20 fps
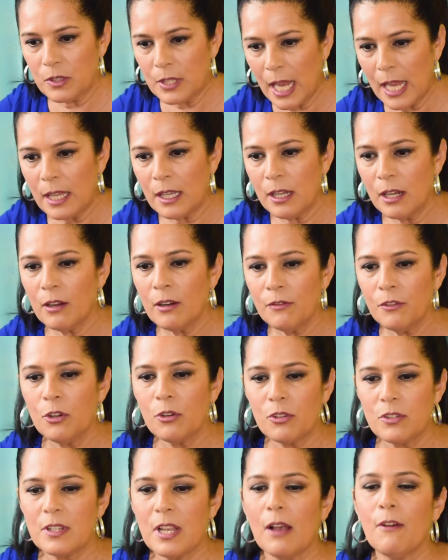take care of
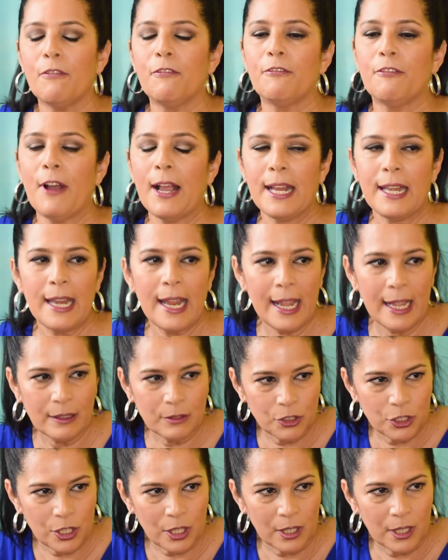yourself
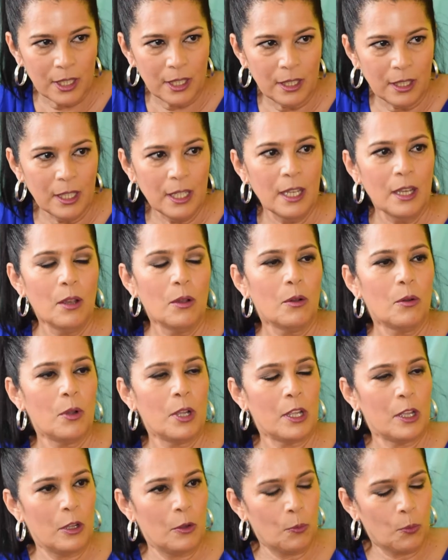financially,
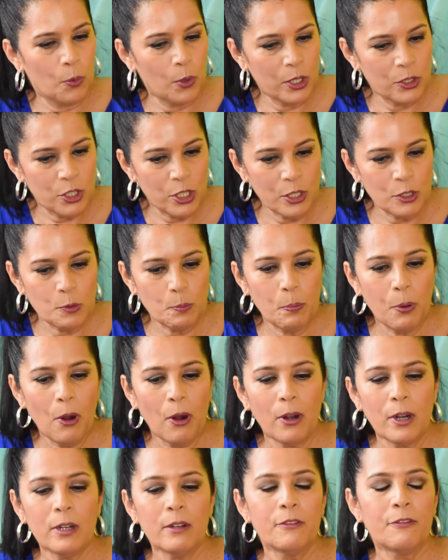which is
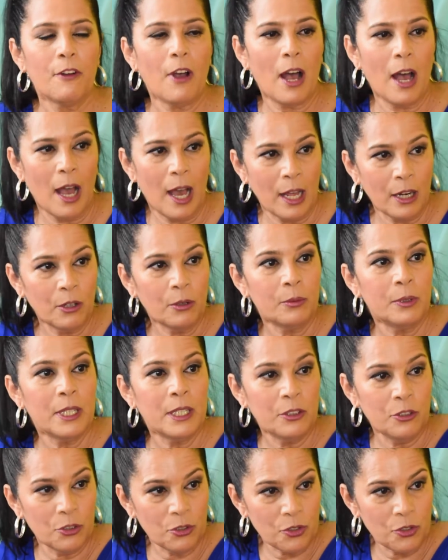part of honoring